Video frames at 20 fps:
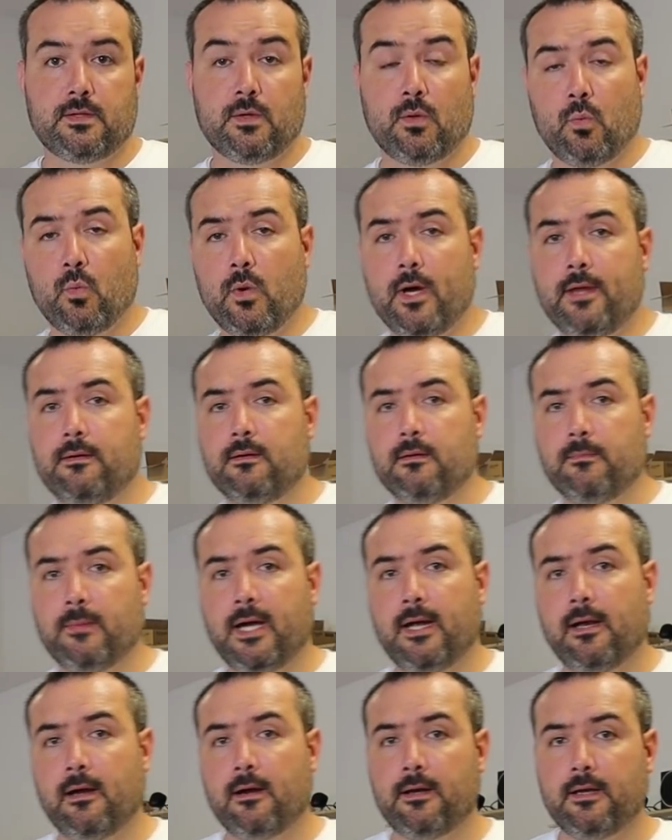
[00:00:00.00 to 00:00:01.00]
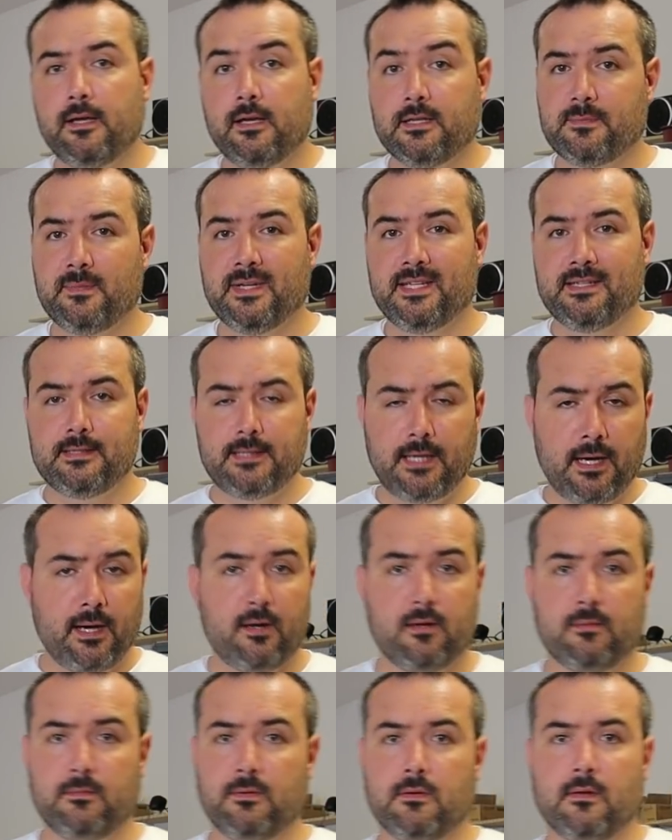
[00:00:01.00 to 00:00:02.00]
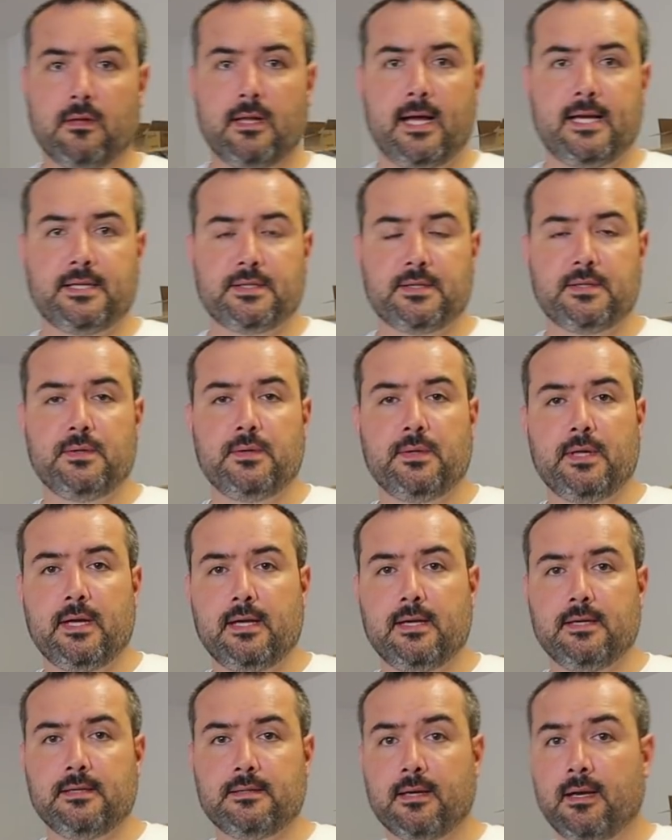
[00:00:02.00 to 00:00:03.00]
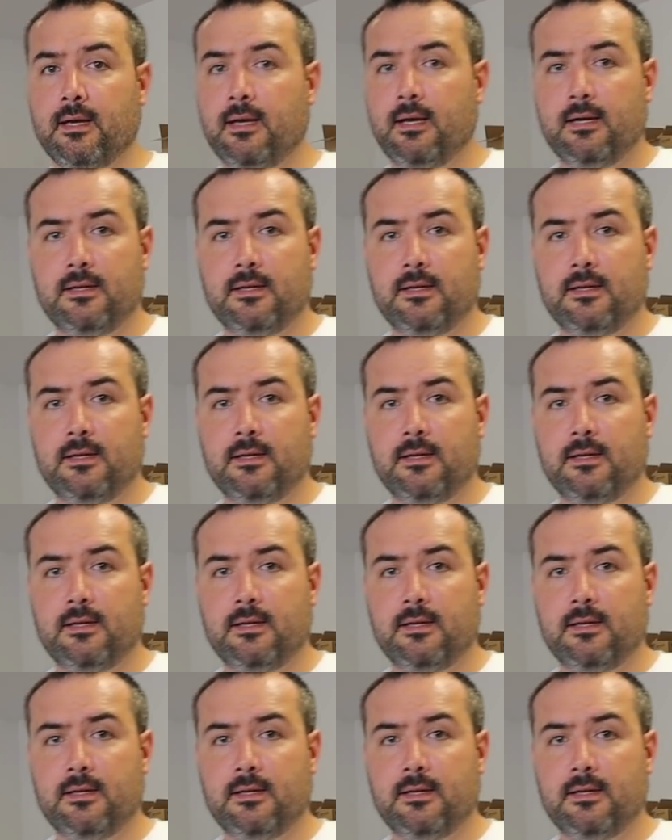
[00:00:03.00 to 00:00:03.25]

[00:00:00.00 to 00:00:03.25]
So the weather in my area has been terrible the last 2 days.